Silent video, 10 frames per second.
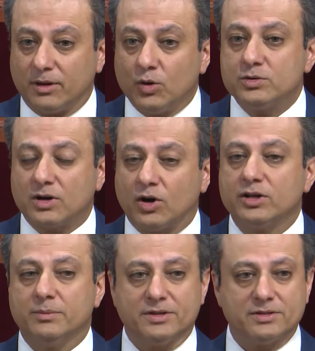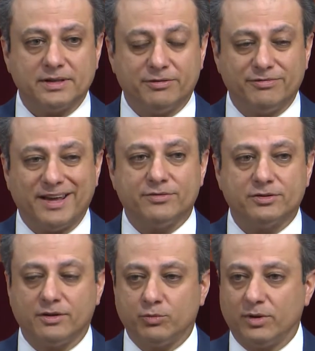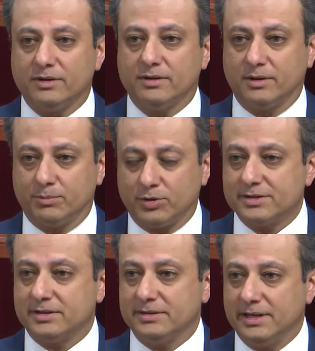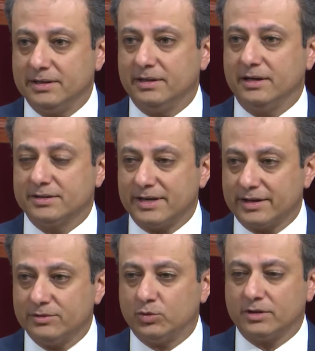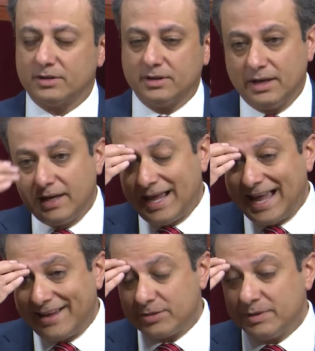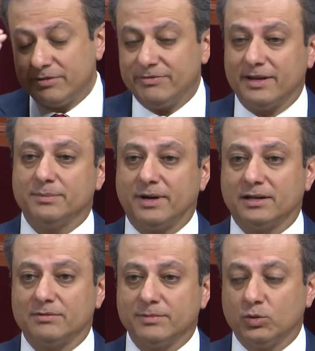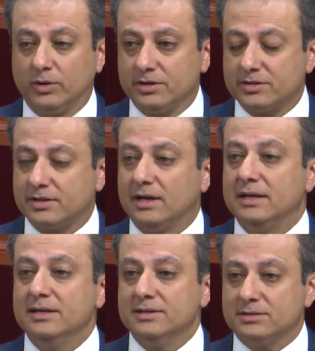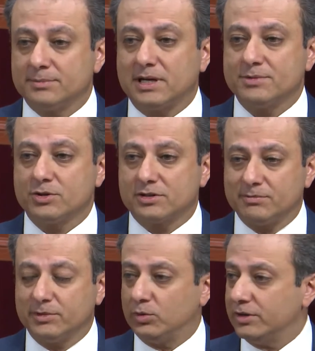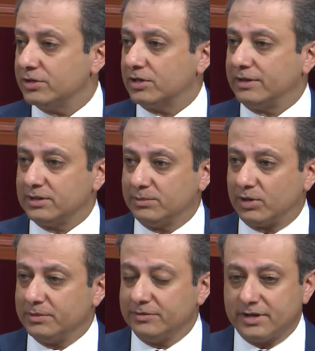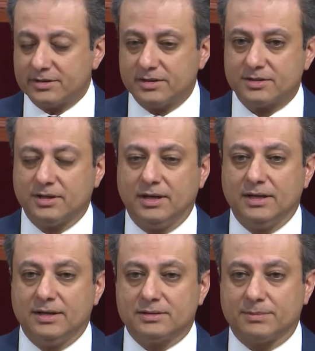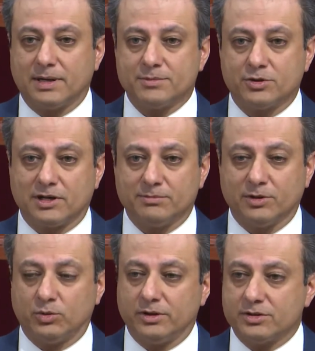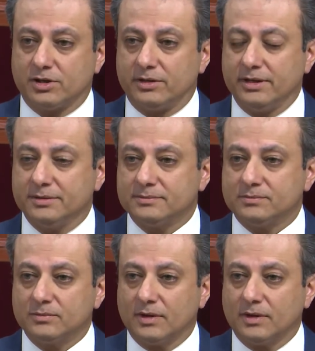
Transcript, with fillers: those arguments in favor of what the president did in an executive order have to be defended by government lawyers. Sometimes those government lawyers are at the Department of Justice. Sometimes those government lawyers are in